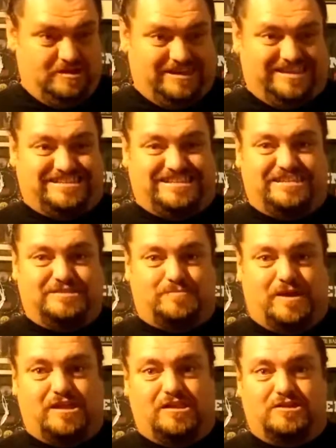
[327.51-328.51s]
isn't his
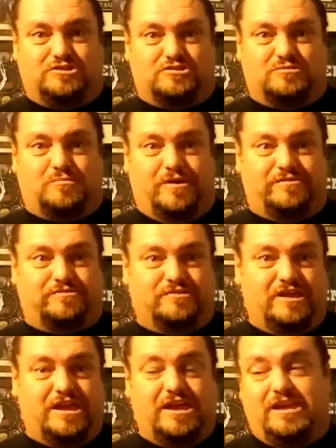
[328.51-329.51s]
biological mother,
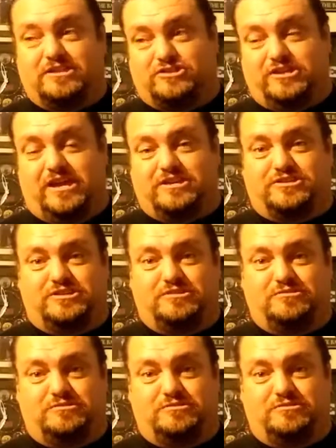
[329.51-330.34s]
and she actually